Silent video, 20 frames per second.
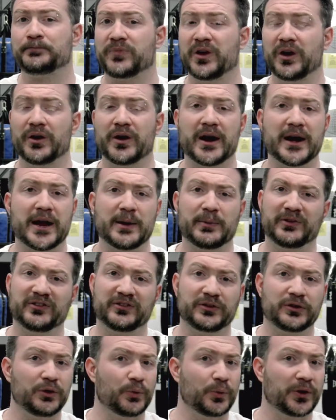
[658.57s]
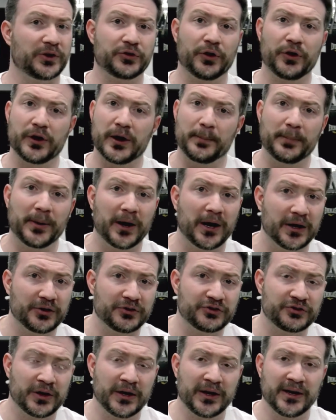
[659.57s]
You're not able to return a
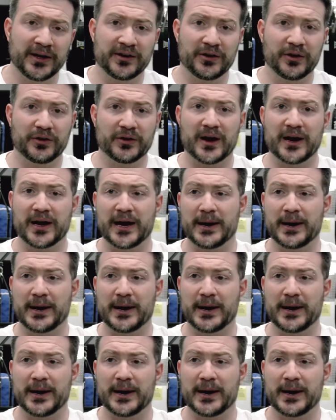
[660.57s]
punch. You're not